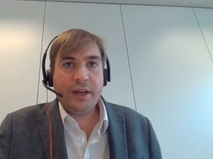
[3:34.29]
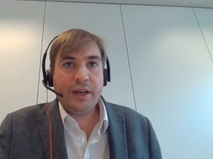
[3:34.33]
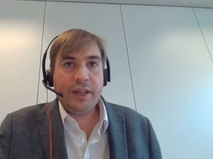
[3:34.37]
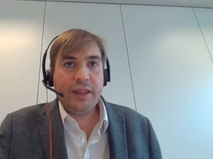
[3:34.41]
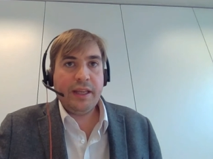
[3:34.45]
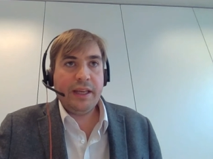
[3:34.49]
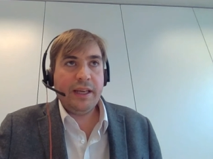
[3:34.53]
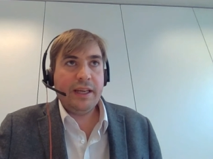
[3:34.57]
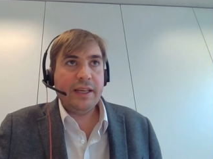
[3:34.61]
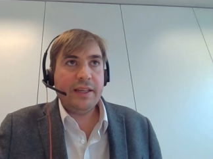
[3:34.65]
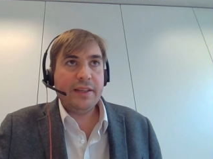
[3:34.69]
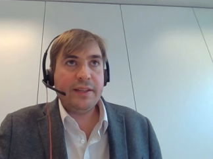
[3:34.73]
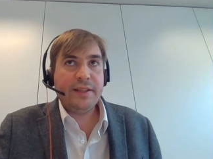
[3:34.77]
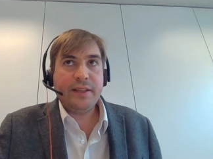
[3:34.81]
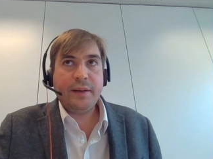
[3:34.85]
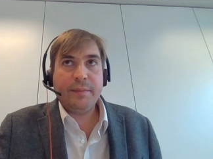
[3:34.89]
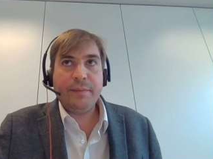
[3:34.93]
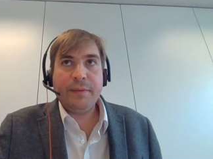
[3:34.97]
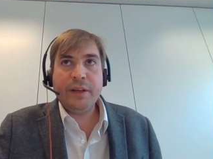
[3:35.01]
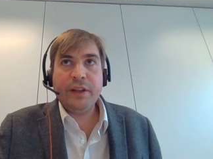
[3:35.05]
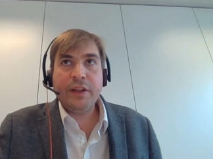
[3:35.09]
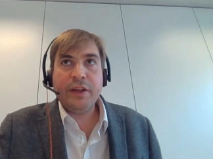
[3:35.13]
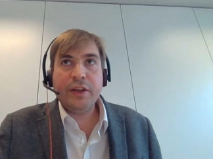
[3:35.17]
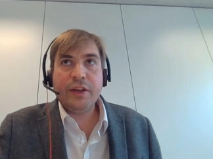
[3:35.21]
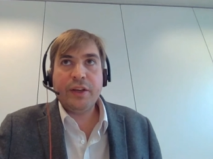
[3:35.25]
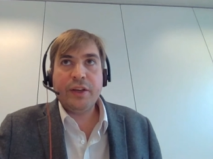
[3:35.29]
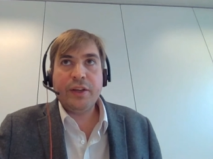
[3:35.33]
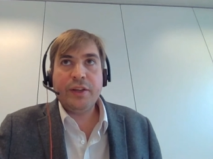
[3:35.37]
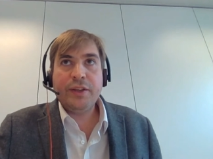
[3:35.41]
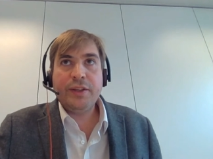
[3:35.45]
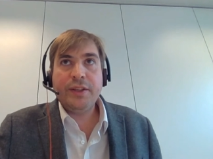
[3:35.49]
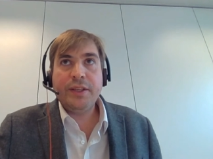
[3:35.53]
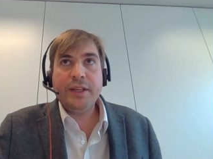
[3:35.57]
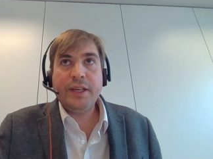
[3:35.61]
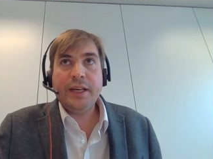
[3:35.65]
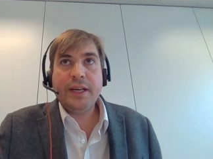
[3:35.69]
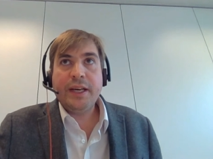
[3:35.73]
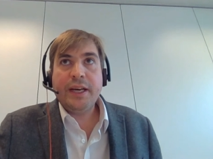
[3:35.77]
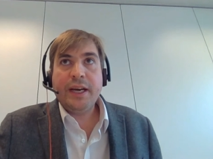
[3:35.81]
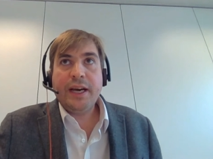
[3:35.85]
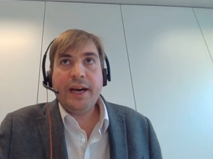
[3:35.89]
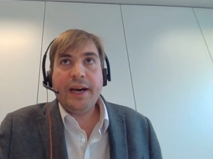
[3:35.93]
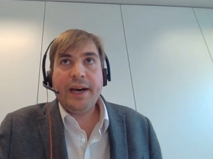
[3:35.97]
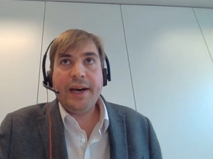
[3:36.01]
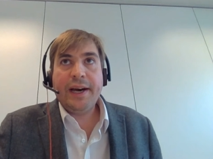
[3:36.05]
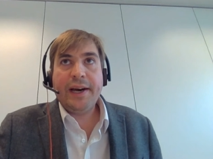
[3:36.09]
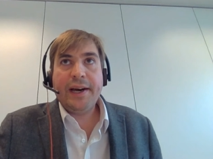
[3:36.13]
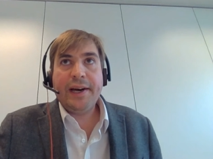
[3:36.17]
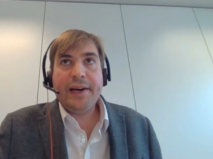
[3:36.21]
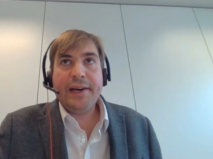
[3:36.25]
I think it's something that could
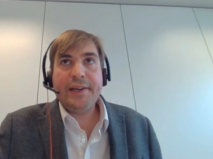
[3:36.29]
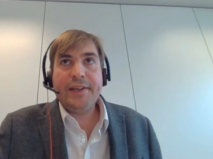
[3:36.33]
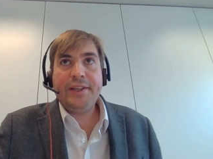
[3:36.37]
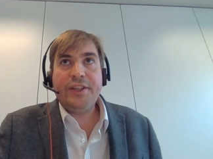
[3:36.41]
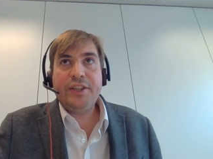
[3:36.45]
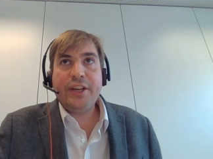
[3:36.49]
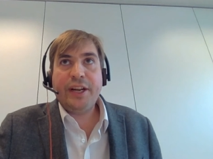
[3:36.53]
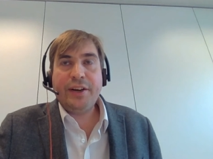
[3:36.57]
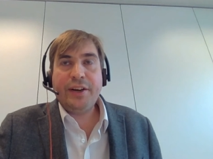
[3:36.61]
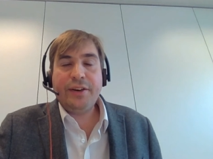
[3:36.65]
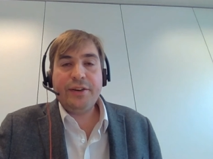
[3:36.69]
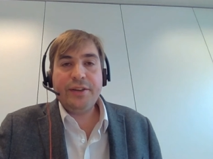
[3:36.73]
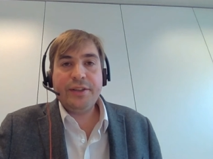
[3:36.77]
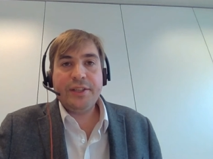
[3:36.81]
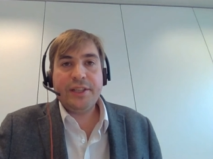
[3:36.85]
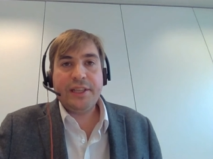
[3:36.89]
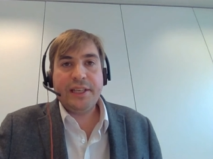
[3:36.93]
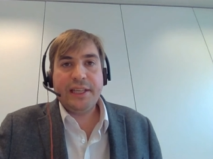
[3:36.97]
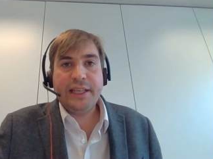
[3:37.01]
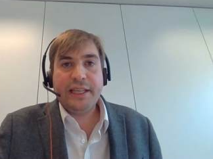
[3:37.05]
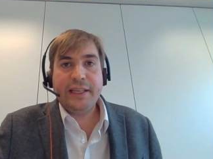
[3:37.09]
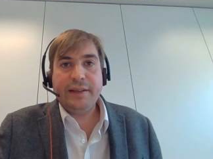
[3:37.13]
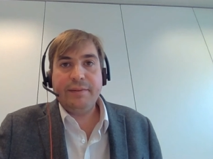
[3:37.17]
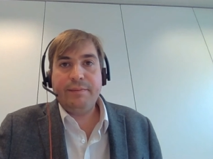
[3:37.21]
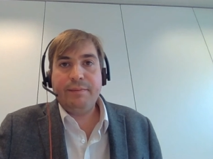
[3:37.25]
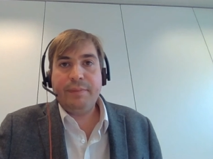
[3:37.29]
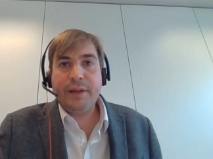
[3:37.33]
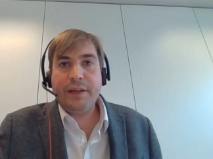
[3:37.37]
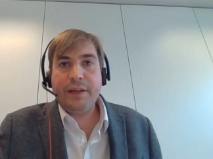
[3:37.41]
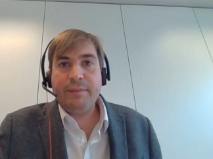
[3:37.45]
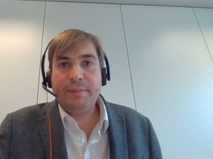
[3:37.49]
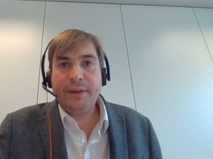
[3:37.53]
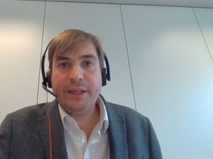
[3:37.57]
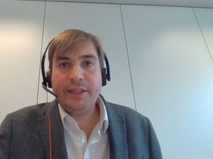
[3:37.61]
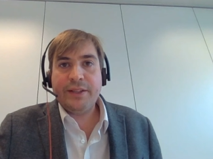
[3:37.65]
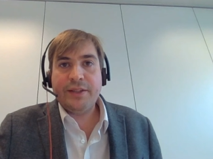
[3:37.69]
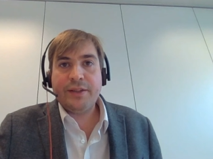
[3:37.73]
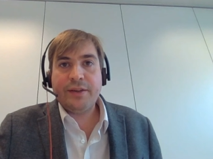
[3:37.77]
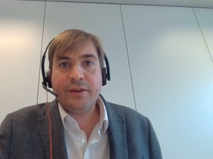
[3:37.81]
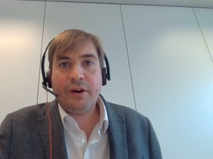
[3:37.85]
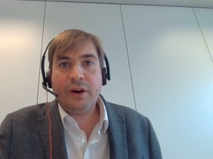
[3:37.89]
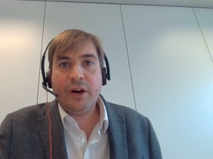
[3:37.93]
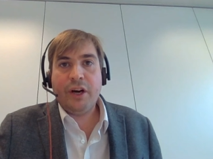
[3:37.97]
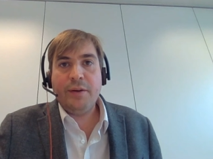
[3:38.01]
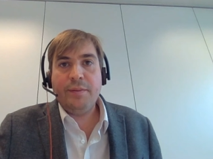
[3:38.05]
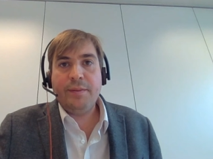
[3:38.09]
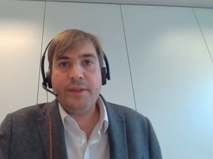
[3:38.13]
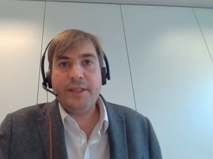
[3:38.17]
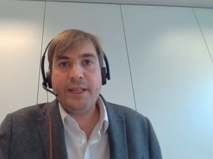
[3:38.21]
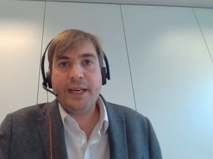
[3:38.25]
uh, generously be, be,
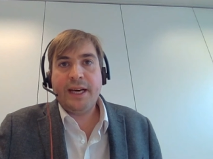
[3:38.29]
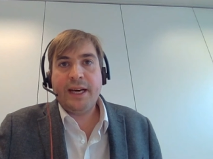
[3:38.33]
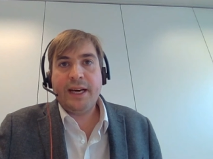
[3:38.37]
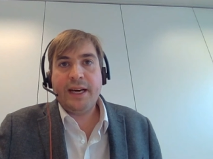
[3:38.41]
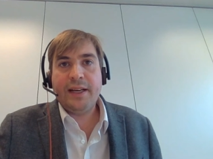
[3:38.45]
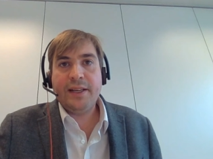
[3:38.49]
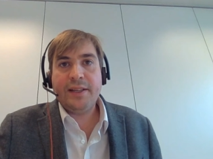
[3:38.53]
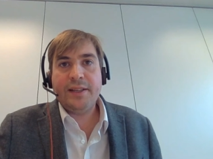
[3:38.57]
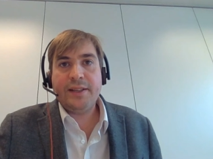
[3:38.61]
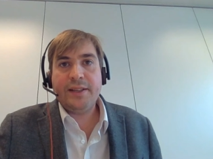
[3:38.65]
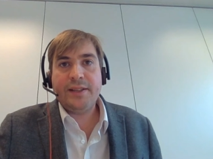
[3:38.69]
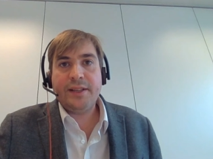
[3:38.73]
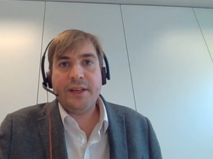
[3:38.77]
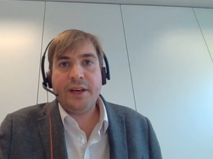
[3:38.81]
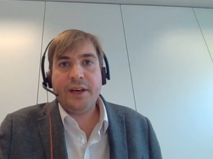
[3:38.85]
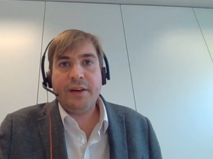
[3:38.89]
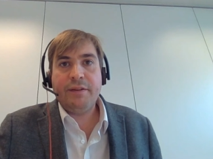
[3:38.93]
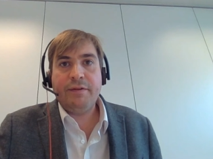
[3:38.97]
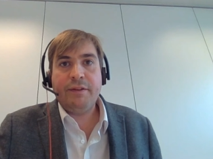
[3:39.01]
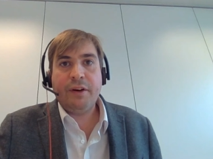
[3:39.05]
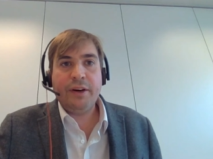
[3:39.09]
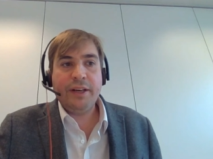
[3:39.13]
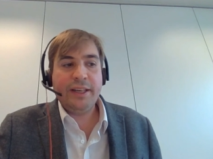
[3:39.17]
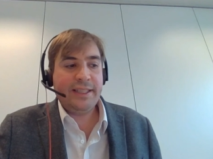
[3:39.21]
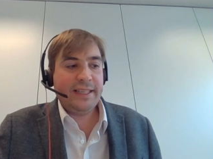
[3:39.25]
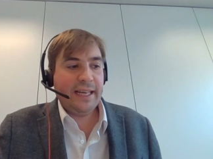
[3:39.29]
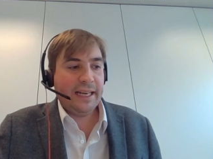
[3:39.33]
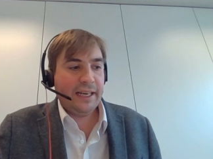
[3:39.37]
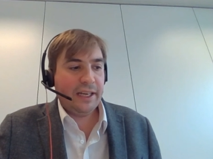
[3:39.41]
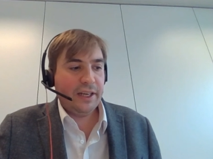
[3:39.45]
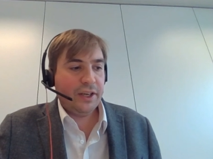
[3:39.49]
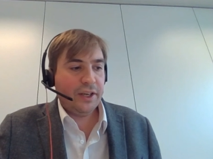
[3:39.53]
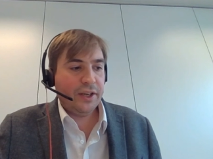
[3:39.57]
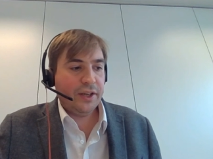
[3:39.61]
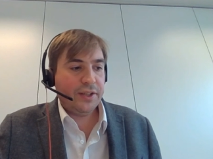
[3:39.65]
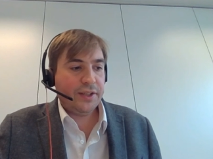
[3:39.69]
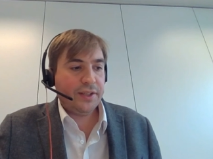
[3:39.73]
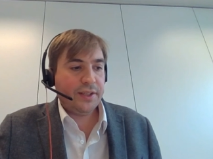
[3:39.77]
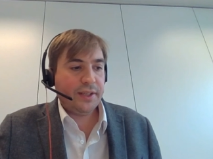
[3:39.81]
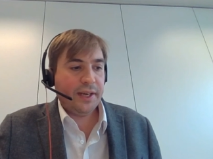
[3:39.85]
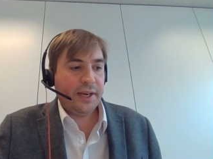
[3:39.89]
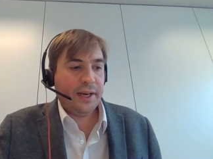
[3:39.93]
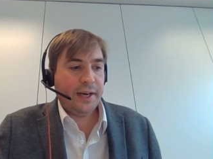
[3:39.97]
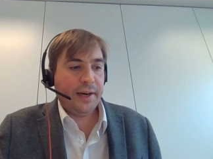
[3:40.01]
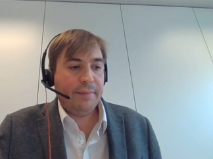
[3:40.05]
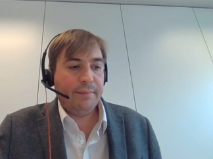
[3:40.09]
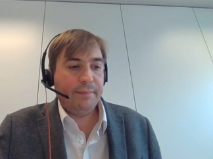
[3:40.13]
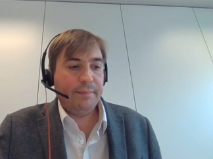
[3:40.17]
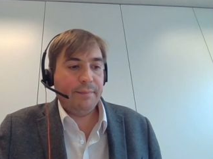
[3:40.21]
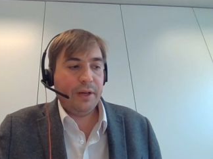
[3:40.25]
described as a very delicate
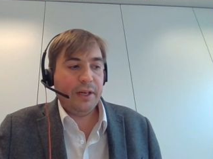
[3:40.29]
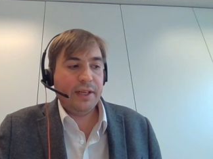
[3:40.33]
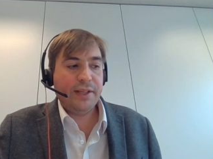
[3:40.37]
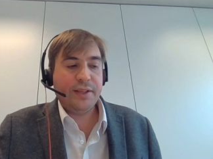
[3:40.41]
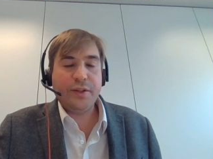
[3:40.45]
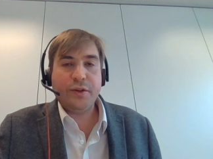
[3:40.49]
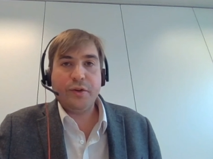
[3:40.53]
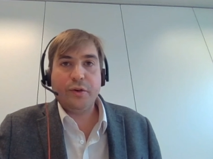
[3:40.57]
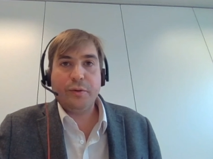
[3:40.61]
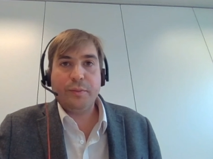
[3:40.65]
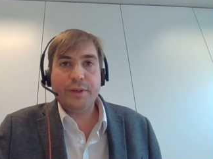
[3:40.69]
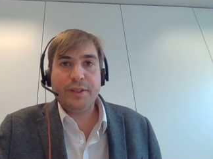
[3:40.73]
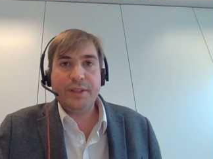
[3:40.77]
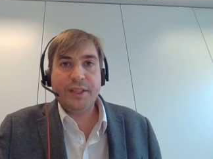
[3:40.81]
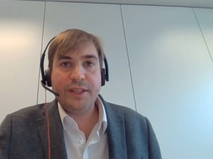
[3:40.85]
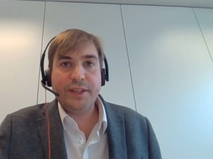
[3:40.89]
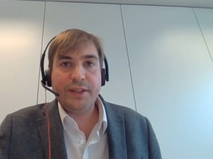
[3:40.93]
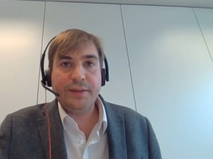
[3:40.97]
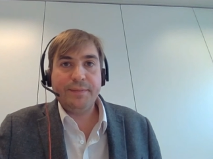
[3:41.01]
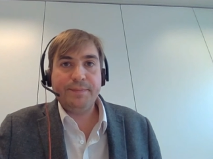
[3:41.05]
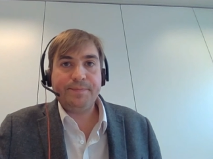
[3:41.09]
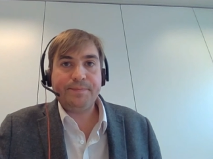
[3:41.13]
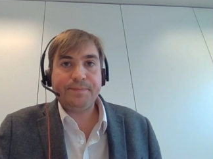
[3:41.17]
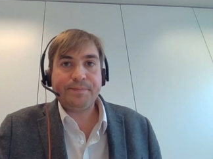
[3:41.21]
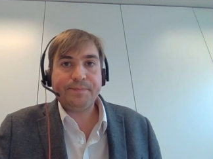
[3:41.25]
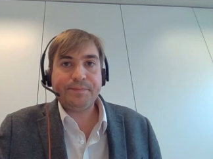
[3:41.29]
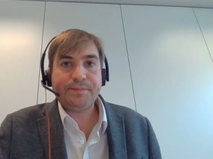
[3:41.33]
um, political position,